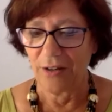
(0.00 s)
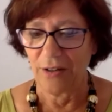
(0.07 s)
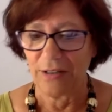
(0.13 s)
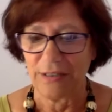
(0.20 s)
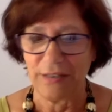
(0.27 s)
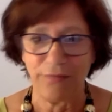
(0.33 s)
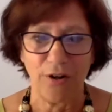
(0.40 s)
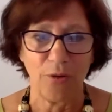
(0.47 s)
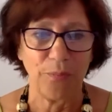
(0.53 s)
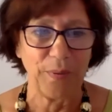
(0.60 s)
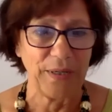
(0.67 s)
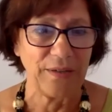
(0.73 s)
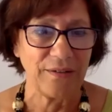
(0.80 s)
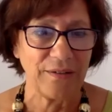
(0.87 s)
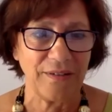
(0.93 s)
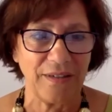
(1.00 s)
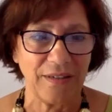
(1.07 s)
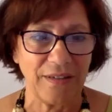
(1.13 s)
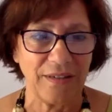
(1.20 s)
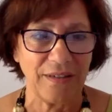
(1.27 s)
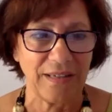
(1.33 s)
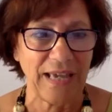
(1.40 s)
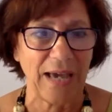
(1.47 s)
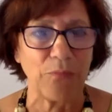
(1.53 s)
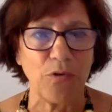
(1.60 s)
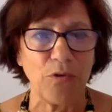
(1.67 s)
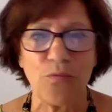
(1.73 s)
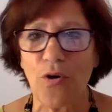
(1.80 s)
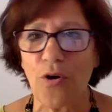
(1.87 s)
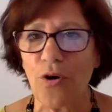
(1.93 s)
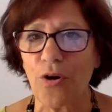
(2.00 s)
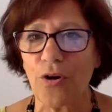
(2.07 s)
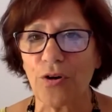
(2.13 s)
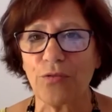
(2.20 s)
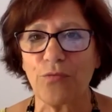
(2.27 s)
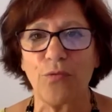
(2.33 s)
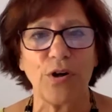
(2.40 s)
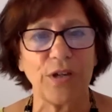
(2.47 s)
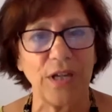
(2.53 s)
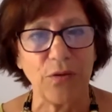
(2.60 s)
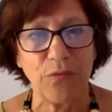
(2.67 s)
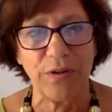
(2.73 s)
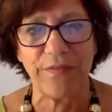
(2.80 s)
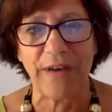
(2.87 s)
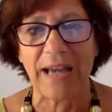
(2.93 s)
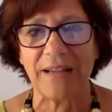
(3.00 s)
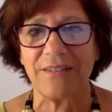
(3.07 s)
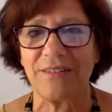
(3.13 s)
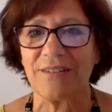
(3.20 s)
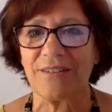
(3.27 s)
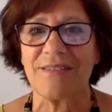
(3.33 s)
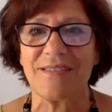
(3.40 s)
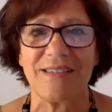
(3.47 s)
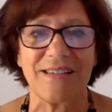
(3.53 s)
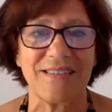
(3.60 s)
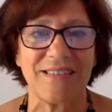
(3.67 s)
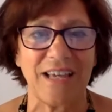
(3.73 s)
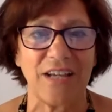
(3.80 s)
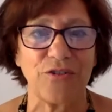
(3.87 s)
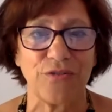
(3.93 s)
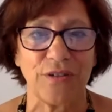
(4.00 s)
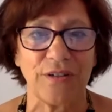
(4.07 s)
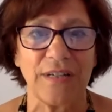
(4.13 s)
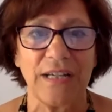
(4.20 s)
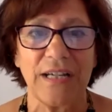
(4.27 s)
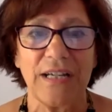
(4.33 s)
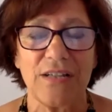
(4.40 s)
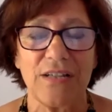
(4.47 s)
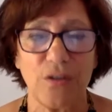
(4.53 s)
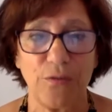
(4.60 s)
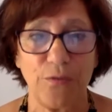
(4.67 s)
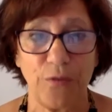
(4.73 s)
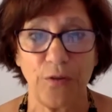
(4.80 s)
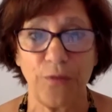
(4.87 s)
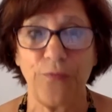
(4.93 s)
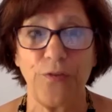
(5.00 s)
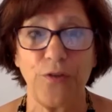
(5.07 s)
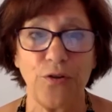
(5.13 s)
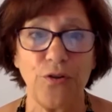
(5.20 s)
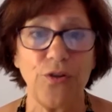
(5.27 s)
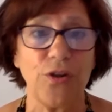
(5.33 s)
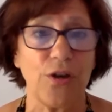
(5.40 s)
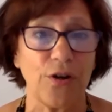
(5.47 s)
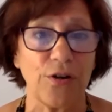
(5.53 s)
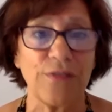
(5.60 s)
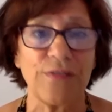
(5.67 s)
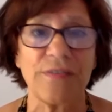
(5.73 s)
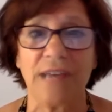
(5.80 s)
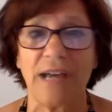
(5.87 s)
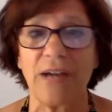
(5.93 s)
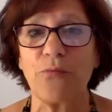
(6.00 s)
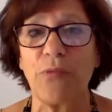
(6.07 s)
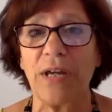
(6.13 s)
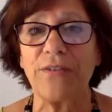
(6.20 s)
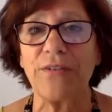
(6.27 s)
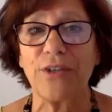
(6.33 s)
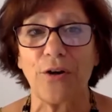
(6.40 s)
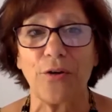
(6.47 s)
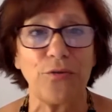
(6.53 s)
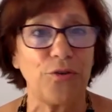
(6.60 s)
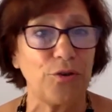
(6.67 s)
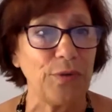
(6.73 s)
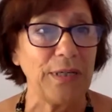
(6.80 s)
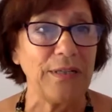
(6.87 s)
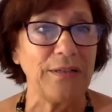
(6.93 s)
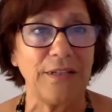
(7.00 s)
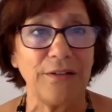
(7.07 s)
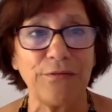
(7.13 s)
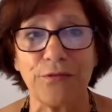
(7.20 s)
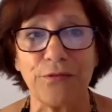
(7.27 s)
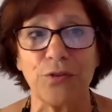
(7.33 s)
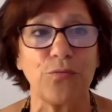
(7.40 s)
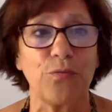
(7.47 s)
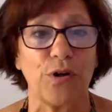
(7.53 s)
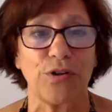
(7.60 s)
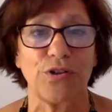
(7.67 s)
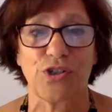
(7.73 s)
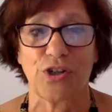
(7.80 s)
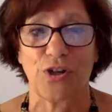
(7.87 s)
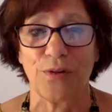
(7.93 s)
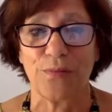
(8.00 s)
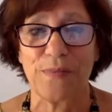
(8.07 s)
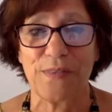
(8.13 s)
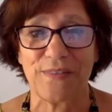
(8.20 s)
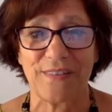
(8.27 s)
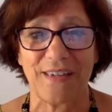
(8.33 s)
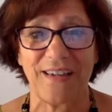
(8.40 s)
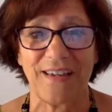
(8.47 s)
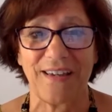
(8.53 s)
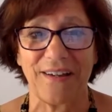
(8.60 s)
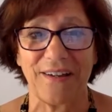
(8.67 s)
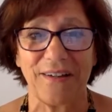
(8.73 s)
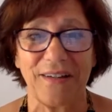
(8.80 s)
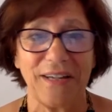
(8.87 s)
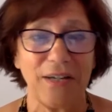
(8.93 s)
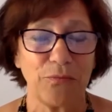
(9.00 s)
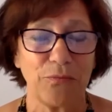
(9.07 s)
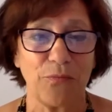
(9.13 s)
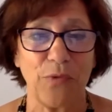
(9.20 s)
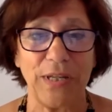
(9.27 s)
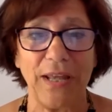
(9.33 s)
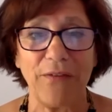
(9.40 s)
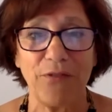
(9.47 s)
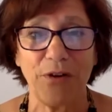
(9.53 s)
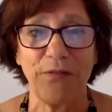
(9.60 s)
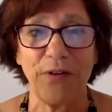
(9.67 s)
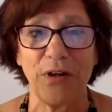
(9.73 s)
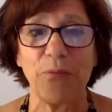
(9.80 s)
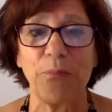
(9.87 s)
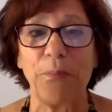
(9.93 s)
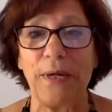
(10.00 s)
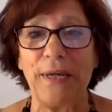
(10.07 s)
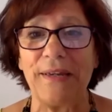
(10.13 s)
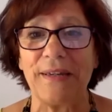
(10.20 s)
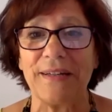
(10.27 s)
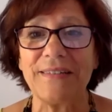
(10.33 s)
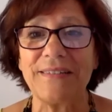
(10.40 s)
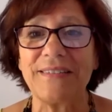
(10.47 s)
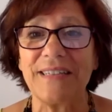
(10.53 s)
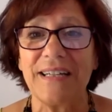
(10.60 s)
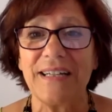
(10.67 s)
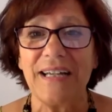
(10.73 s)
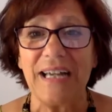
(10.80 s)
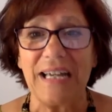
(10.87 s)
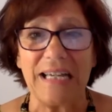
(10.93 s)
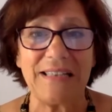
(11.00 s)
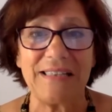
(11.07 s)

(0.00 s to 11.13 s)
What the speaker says: developing camera work, working with actors, etc. So for a few years, I went on doing different workshops whenever they appeared, and